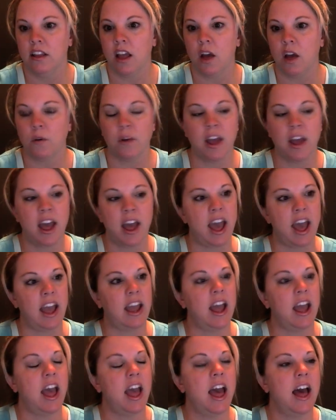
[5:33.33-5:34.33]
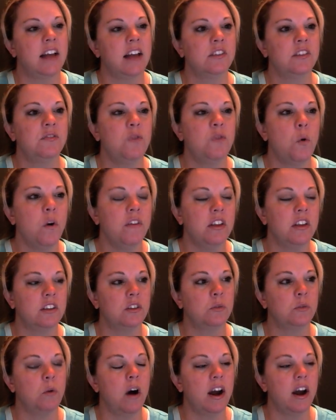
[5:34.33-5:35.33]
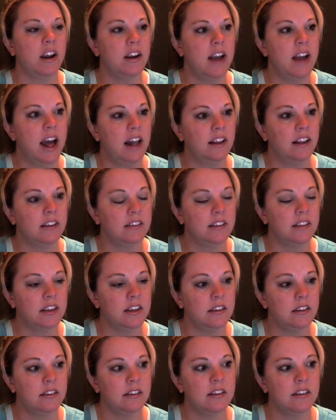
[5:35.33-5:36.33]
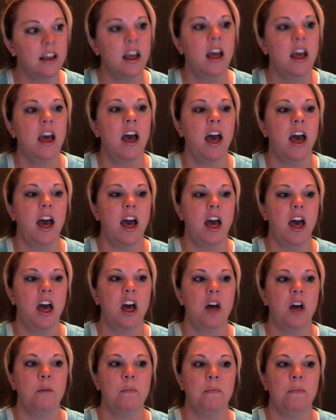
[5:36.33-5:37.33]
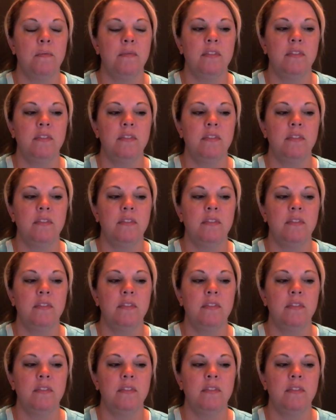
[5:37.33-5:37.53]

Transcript: Okay, as for the SWOT analysis, um,